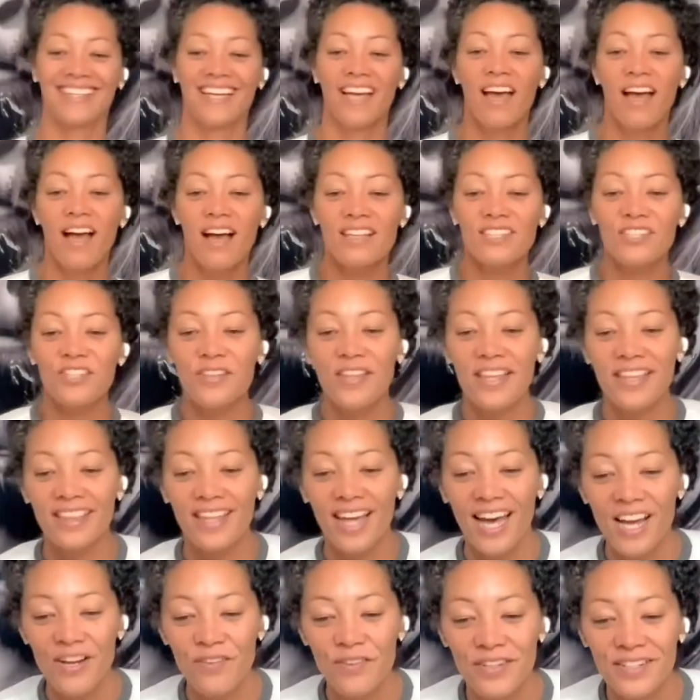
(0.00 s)
So the
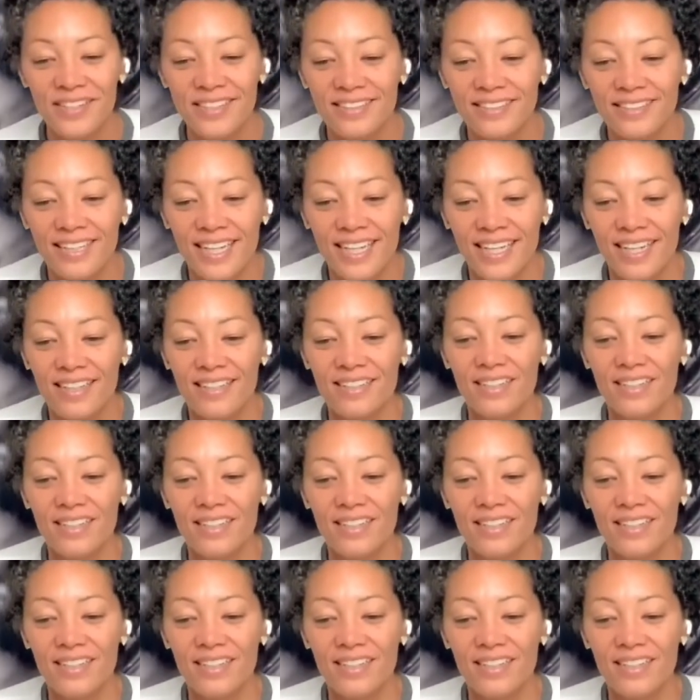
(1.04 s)
thyroid gland,